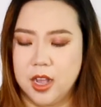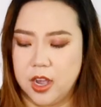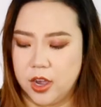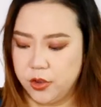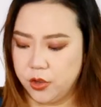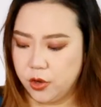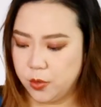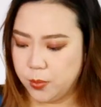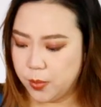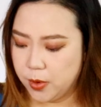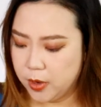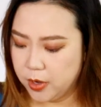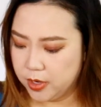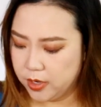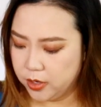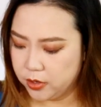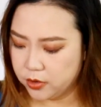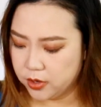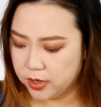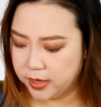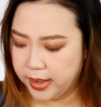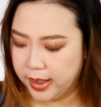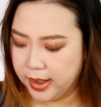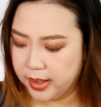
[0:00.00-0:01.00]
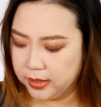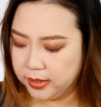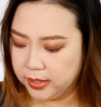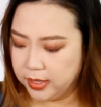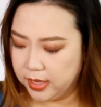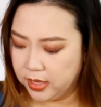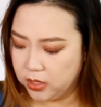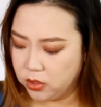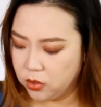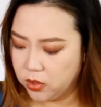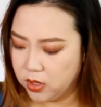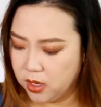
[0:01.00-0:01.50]
on your Birkin or
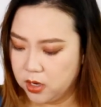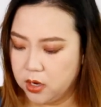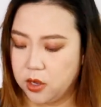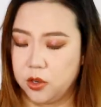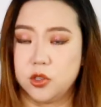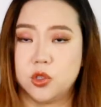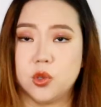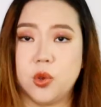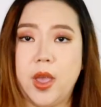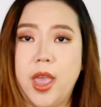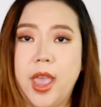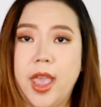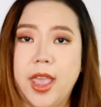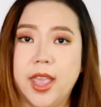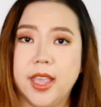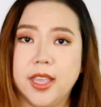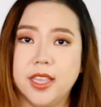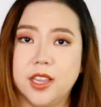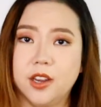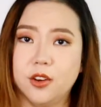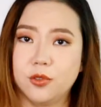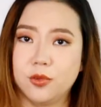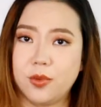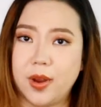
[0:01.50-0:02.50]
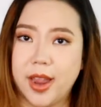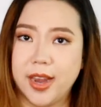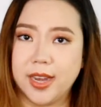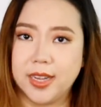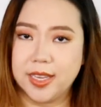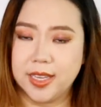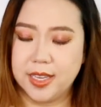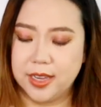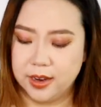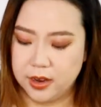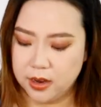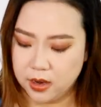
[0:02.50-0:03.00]
Kelly, you can also hang it right
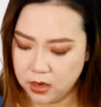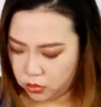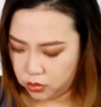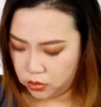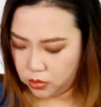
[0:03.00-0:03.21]
here.